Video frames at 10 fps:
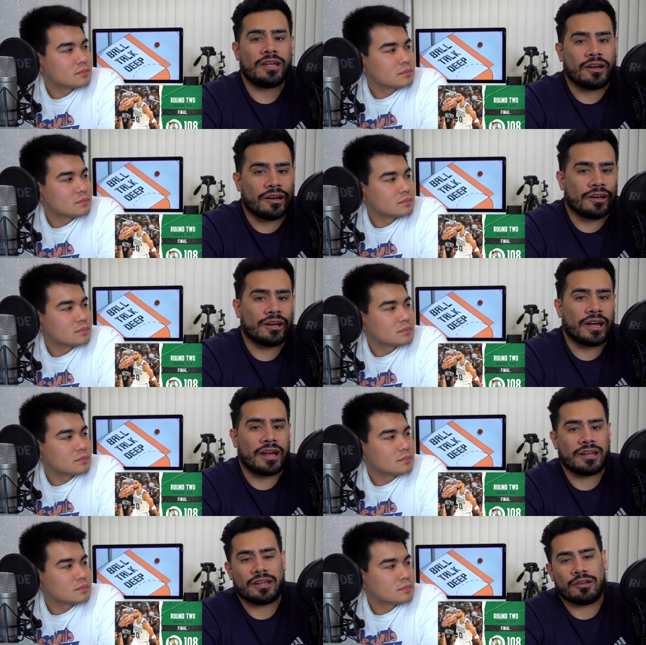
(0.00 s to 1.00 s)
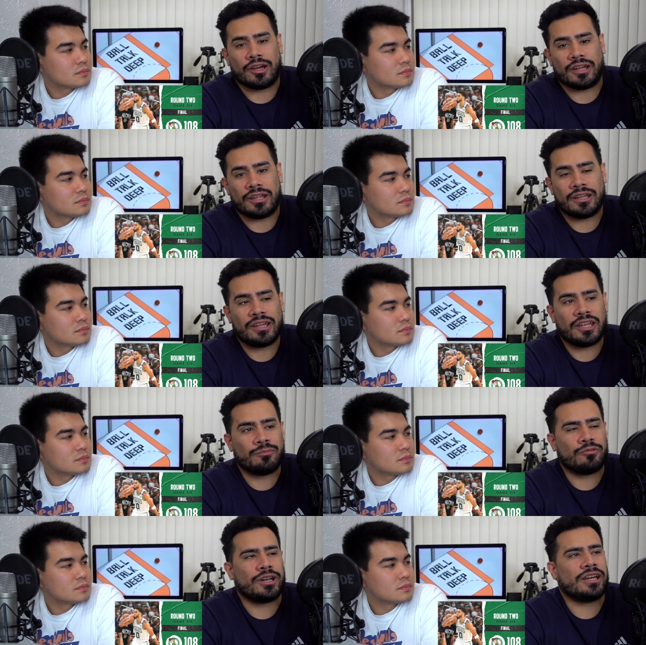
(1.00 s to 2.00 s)
Speaker 1: uh, uh, in
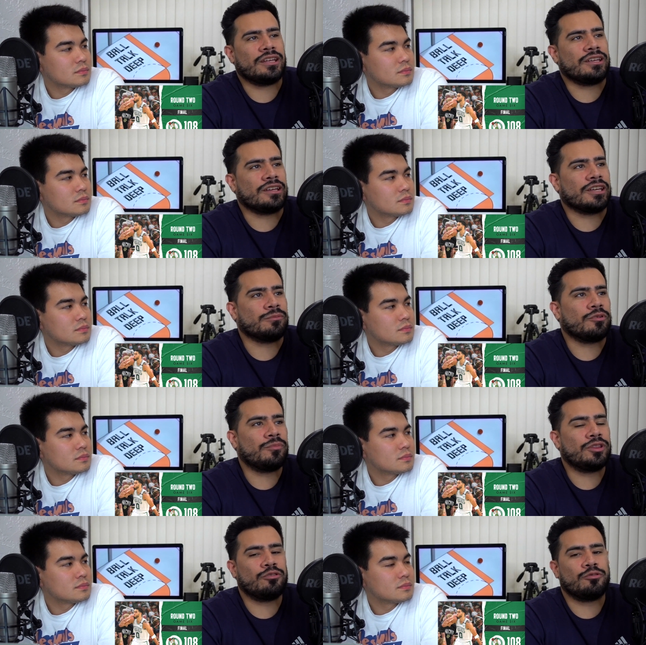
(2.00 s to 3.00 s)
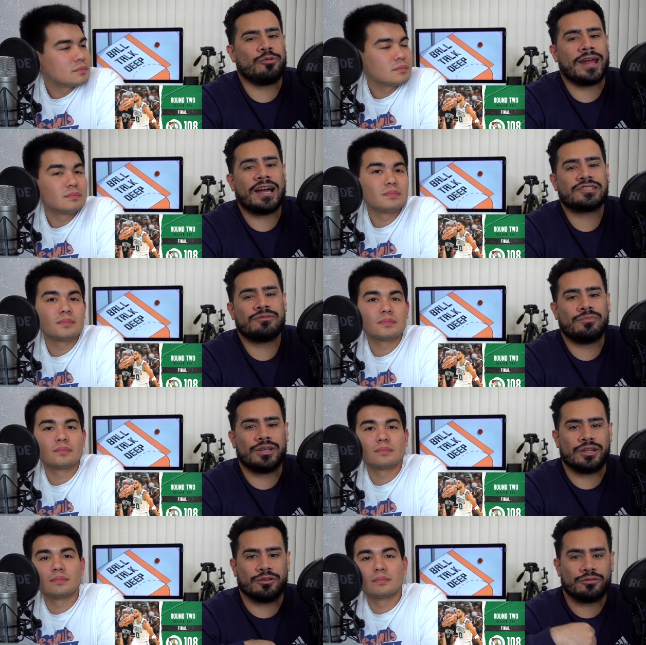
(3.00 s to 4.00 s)
game, well, not in game, we've been doing reaction
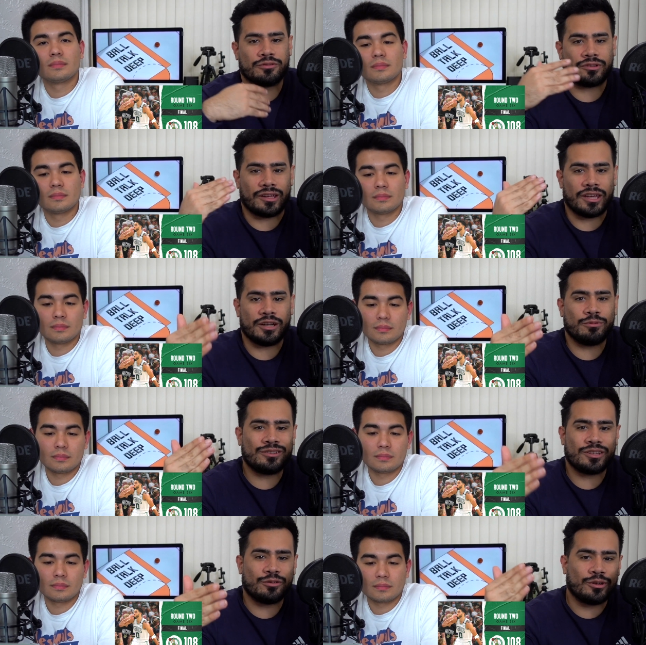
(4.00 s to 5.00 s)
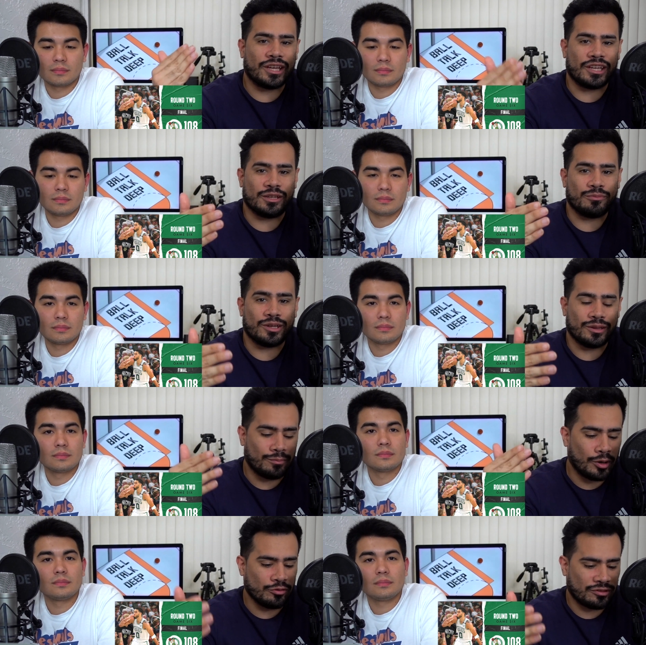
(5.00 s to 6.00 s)
videos to every single game in
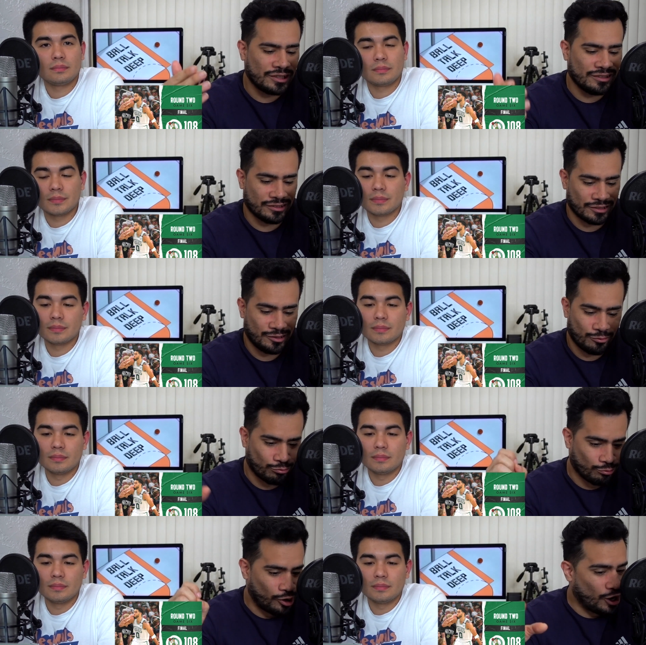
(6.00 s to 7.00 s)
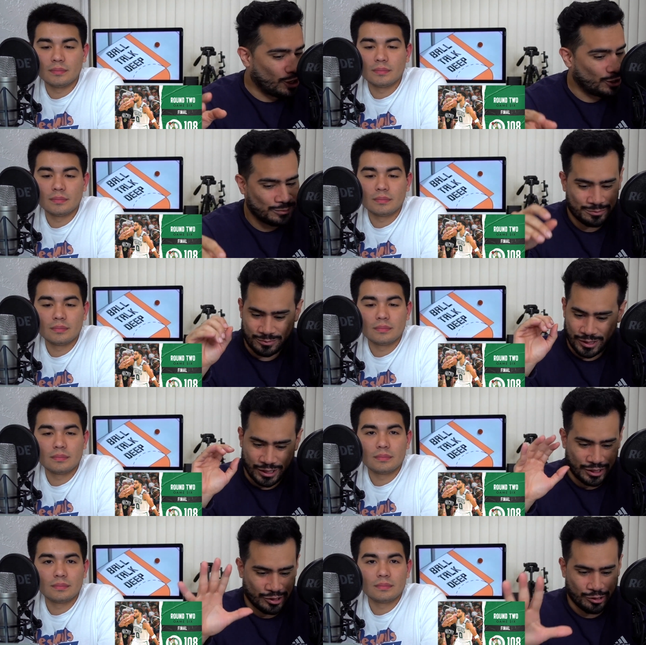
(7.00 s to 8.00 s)
the postseason, raw,
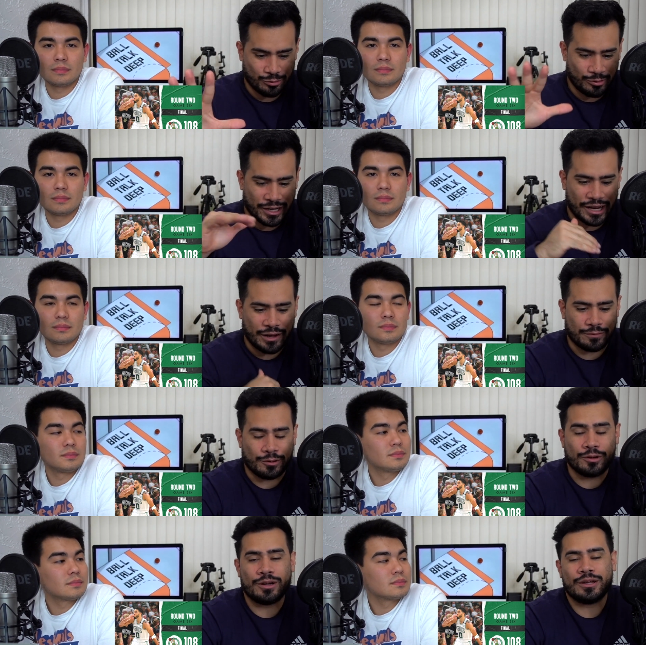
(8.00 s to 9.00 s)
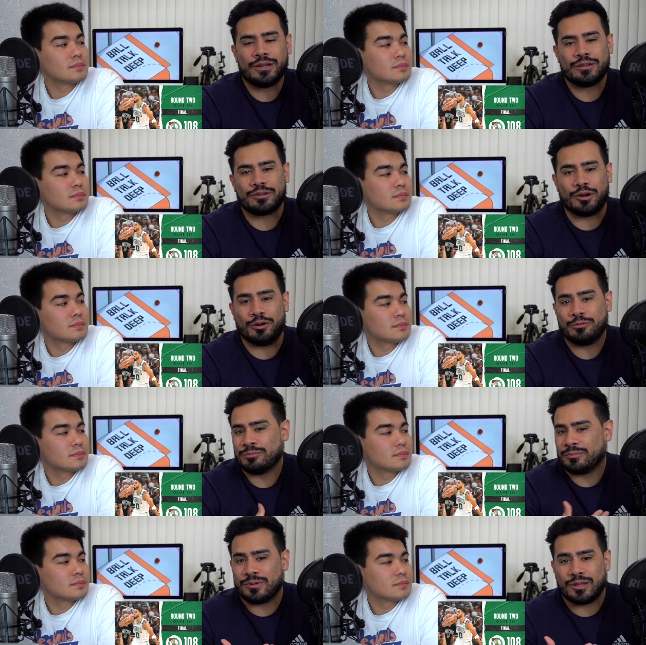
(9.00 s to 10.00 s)
like, you know, right after.
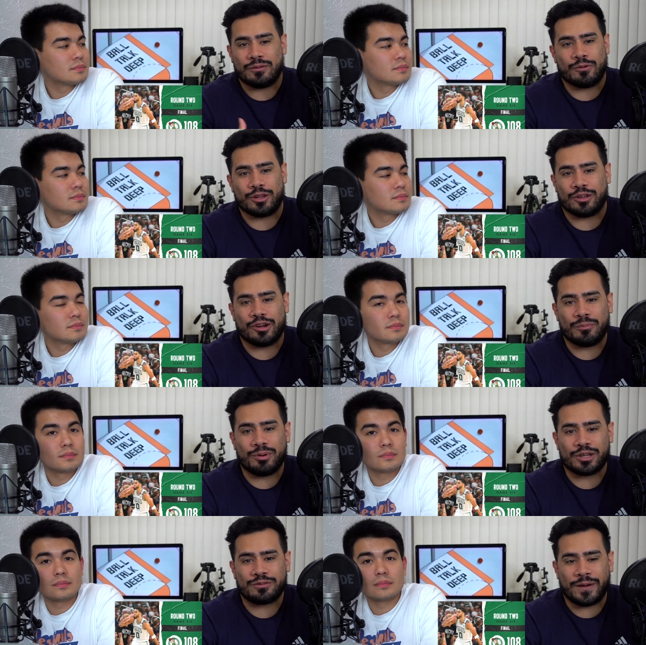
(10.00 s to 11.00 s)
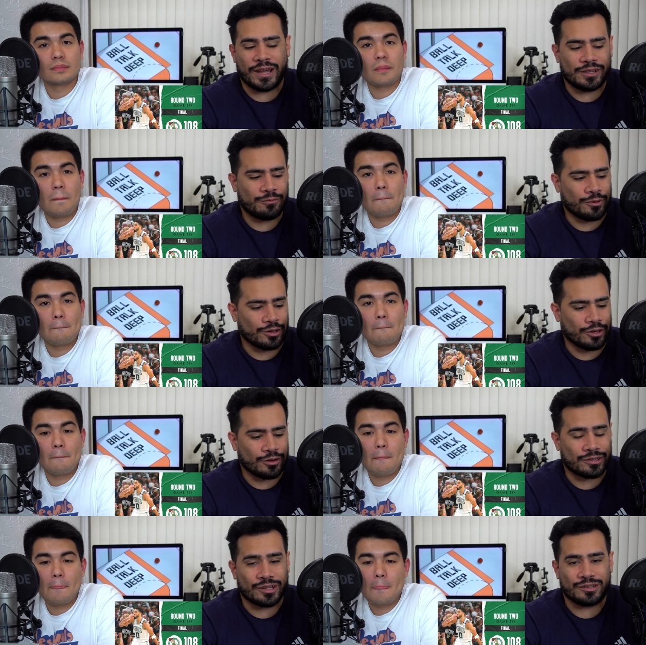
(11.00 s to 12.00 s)
So, whether you're a Bucks fan, whether
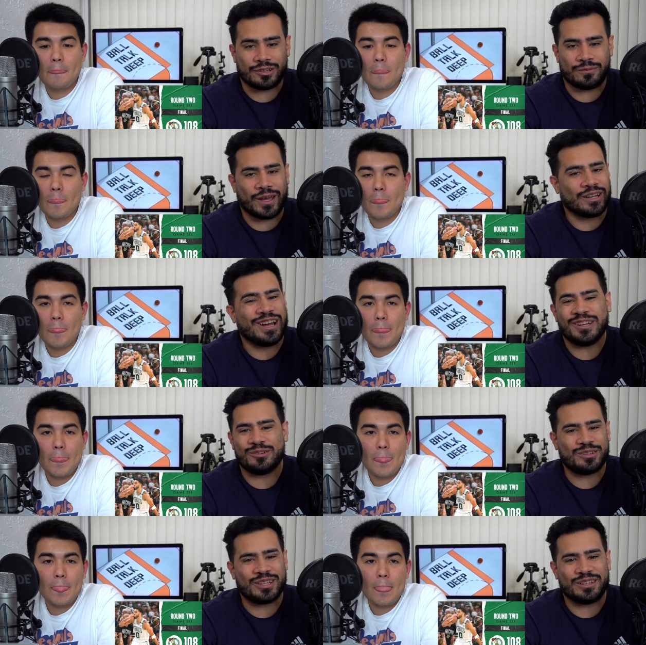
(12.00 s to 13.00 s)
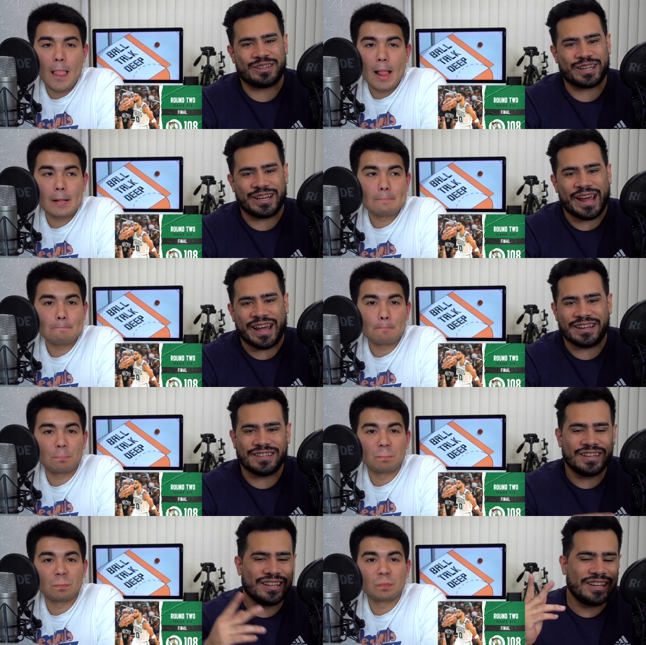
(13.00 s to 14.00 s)
you're a Celtics fan, I know it sounds like an
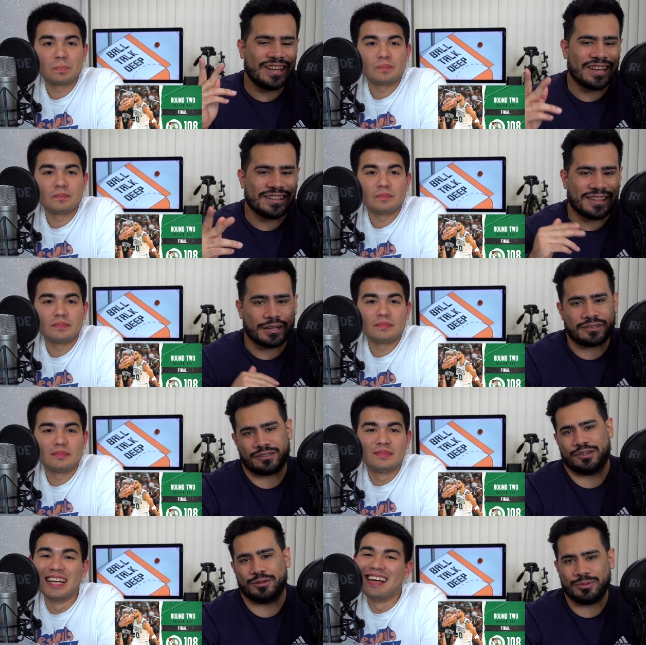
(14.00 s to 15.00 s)
ad, hit that sub.